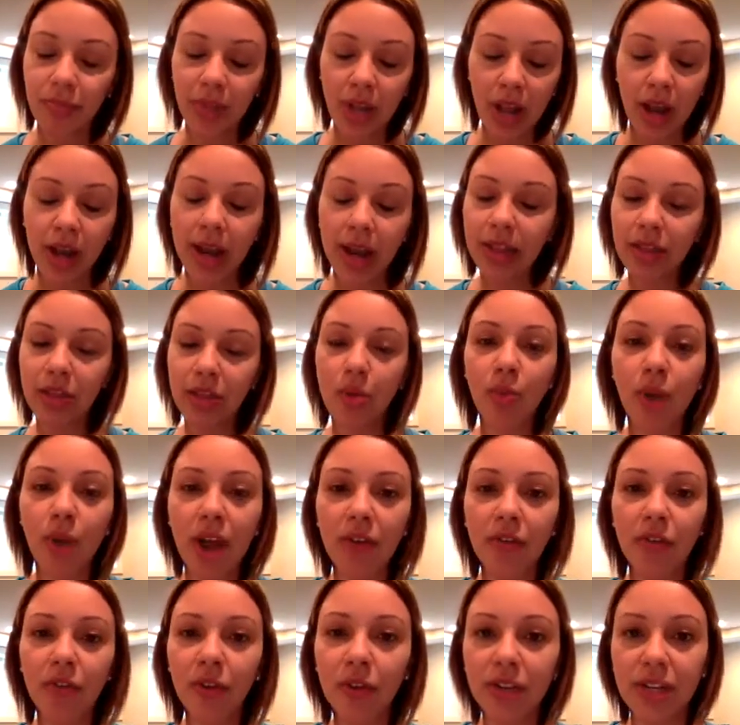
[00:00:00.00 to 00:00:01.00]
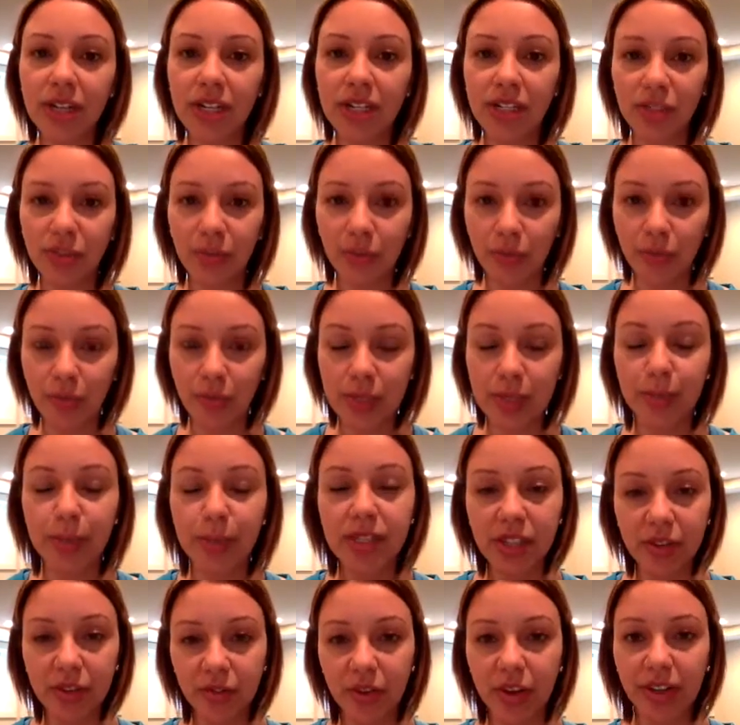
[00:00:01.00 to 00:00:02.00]
Again, the raffle is
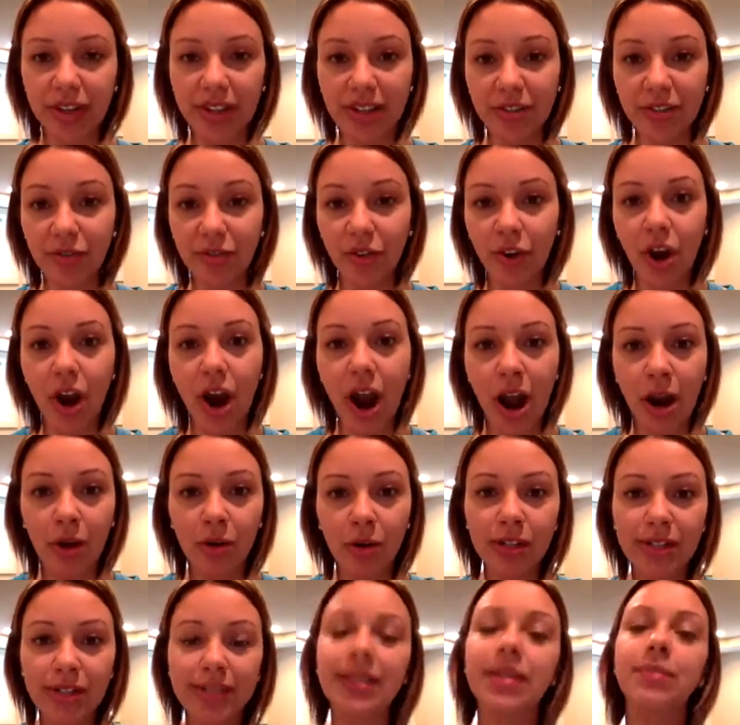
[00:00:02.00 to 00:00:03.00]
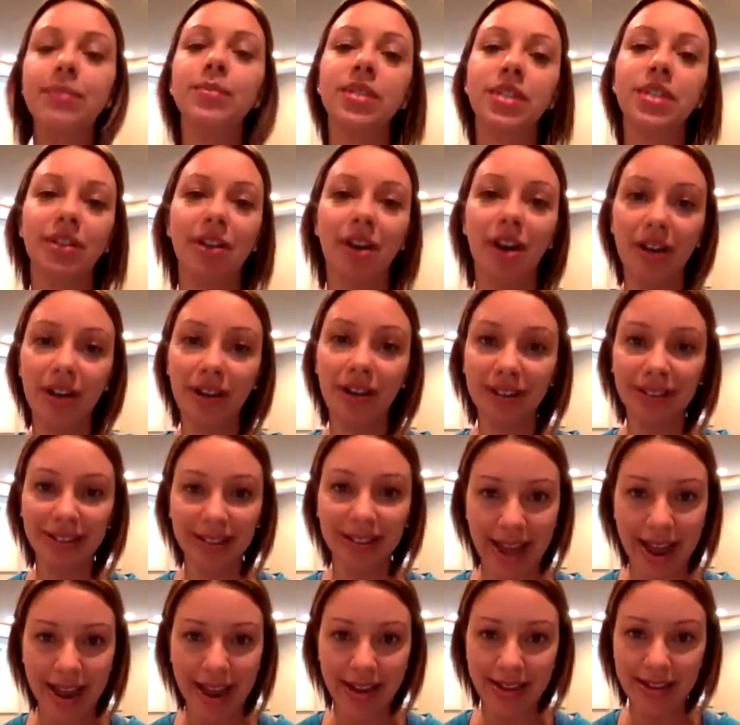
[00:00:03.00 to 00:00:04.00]
specifically for our teams and our
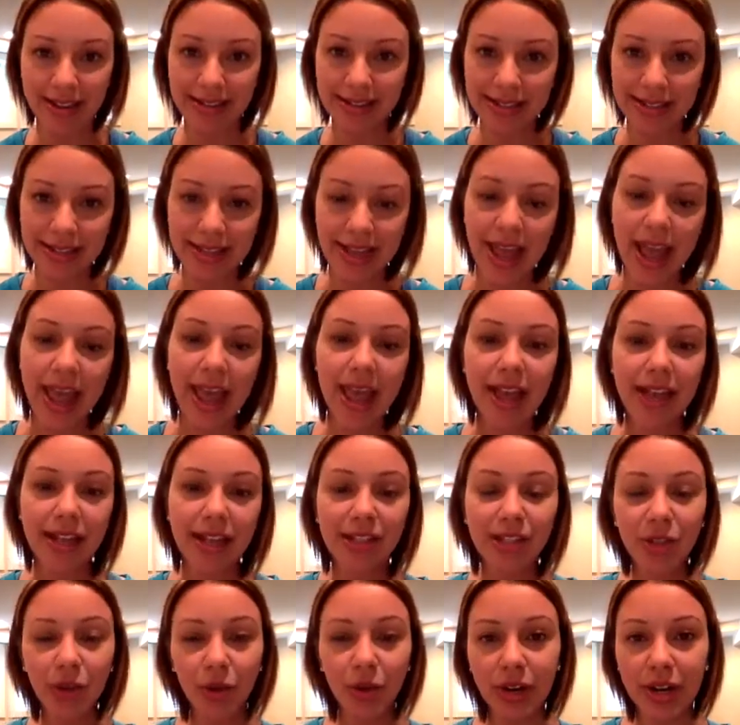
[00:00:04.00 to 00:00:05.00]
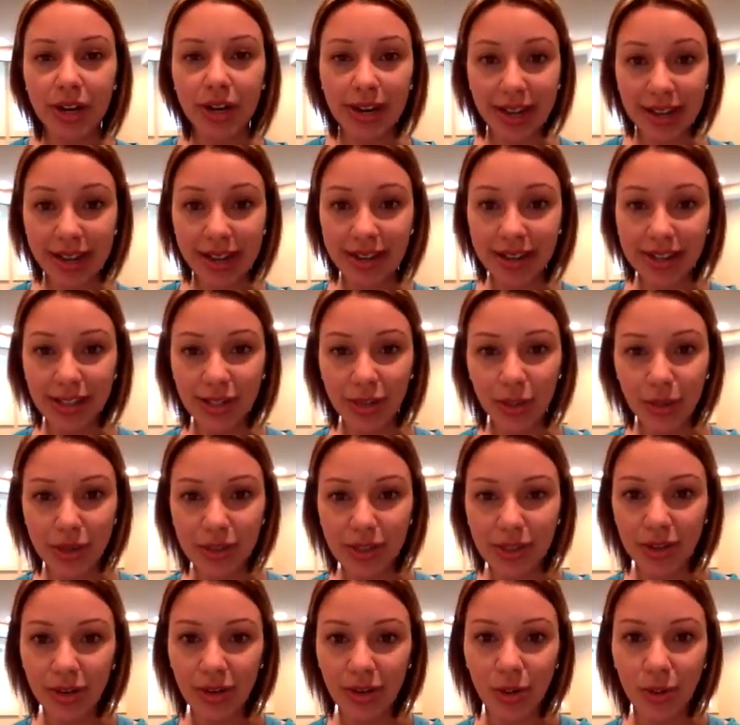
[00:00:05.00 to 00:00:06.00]
clients. And so Renel is going
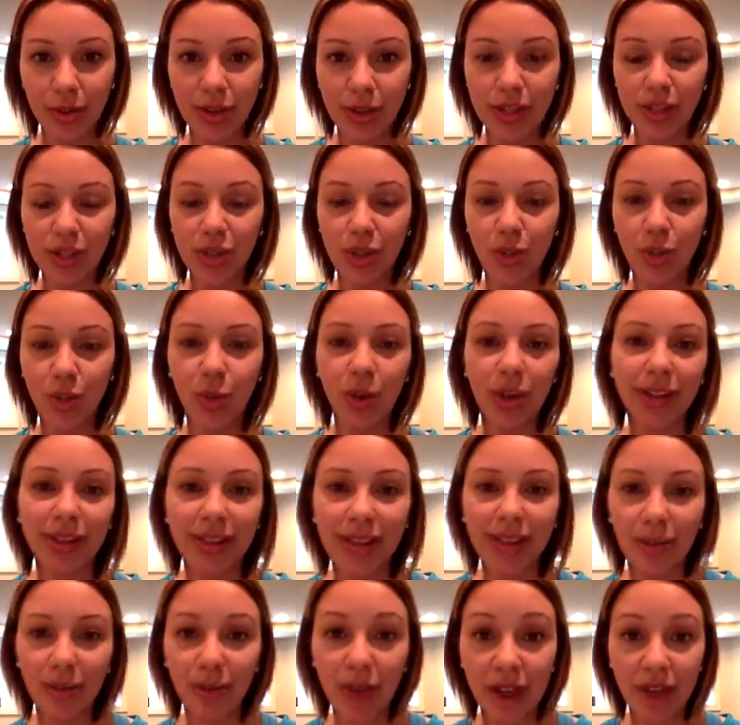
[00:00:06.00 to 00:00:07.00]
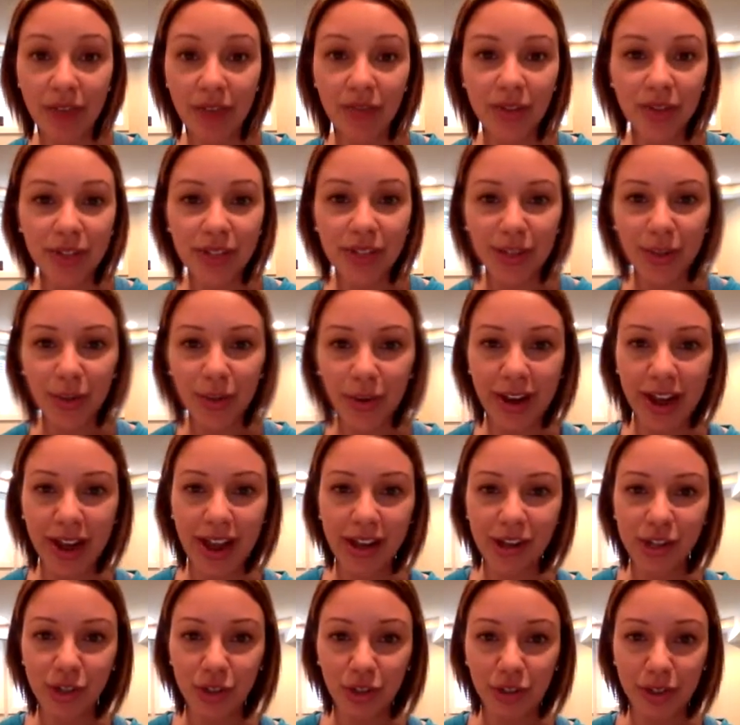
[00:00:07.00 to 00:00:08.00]
to go into what that raffle is going to
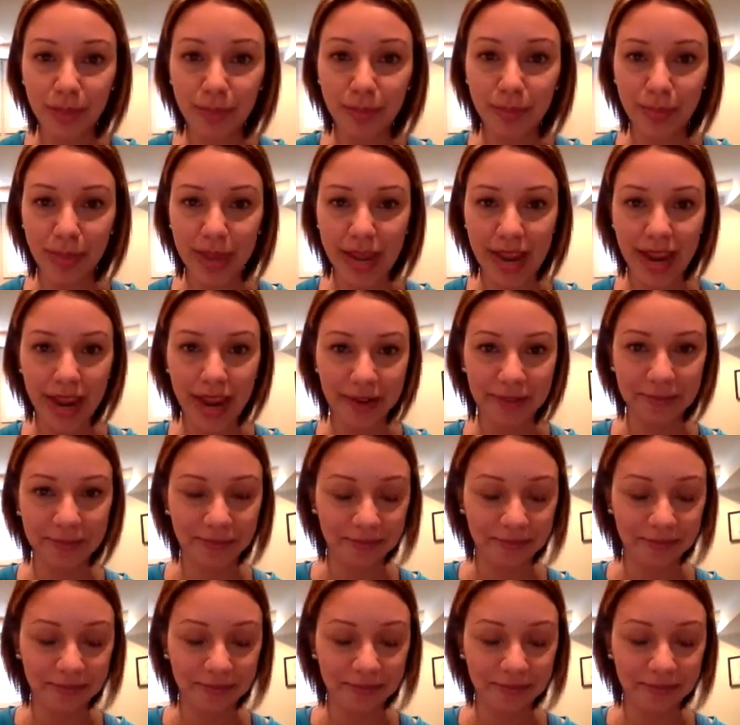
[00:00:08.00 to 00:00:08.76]
actually be.